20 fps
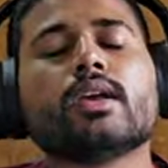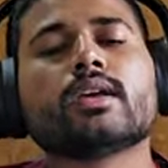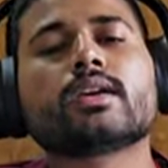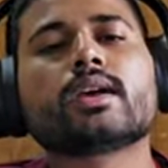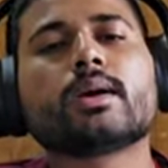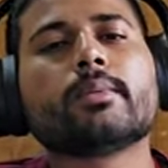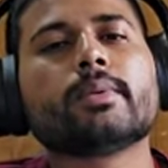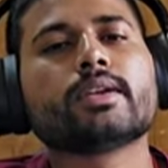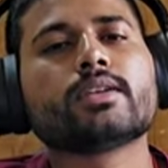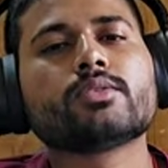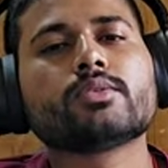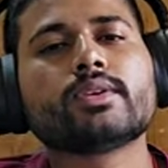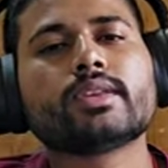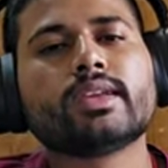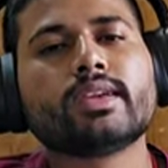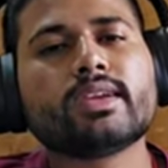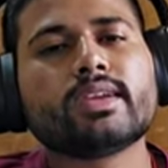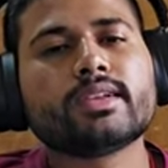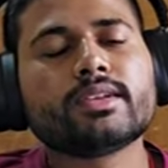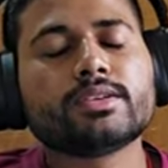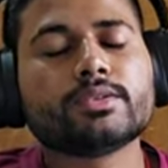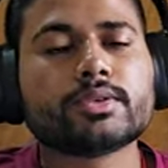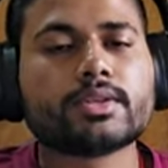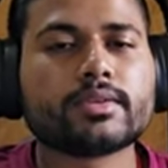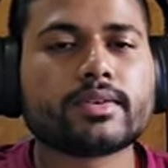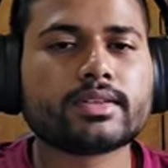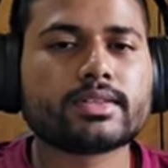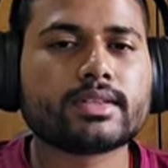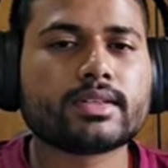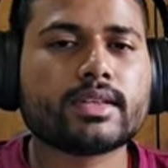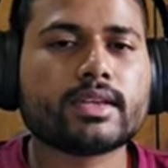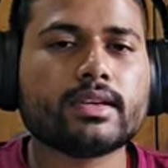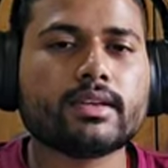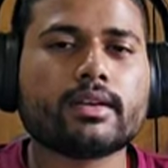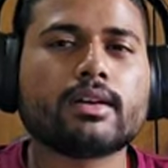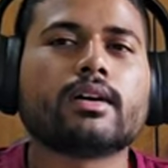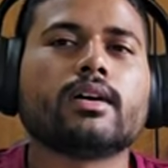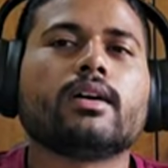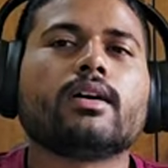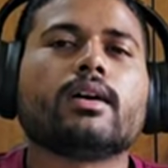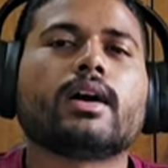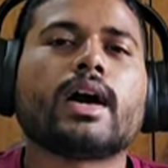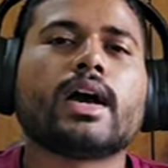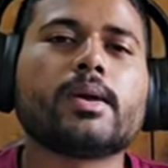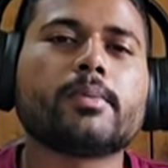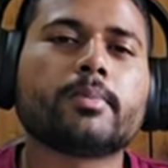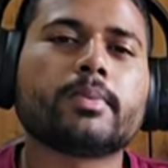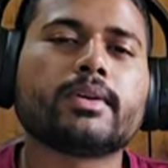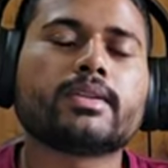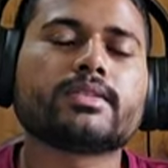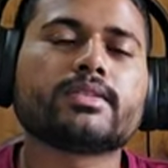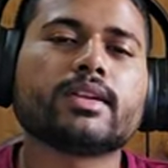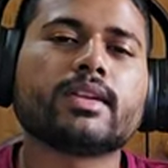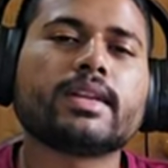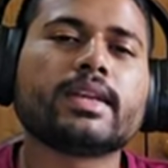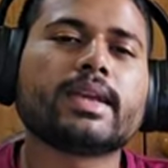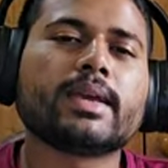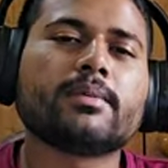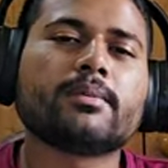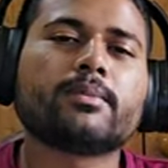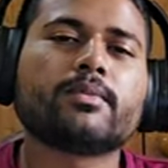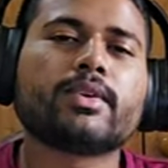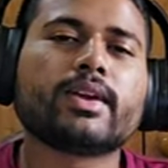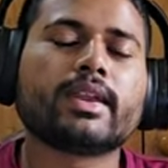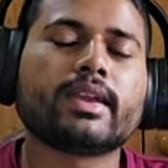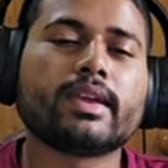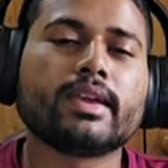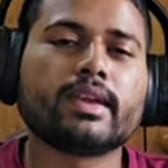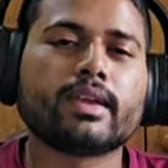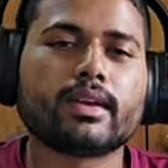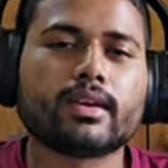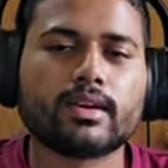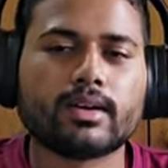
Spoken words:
Coming to Deakin University, I personally am very